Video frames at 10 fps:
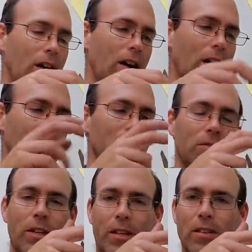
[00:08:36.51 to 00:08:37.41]

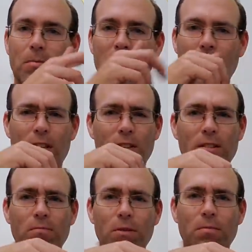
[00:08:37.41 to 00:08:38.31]
Um, like this
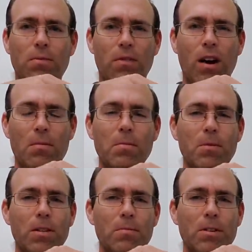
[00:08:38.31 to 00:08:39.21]
medallion would
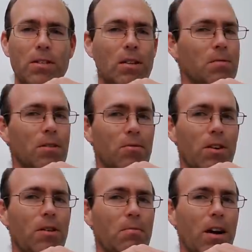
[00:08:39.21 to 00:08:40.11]
probably be something
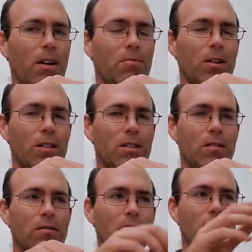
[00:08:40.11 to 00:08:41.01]
where you might want
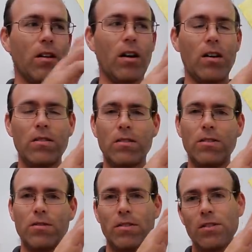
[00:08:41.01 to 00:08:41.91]
to, uh, to
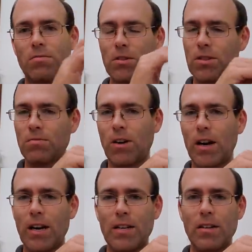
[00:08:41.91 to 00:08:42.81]
do this, which is why
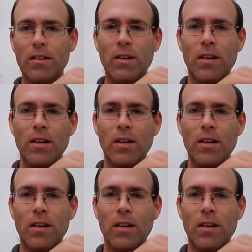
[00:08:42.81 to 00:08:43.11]
I did it.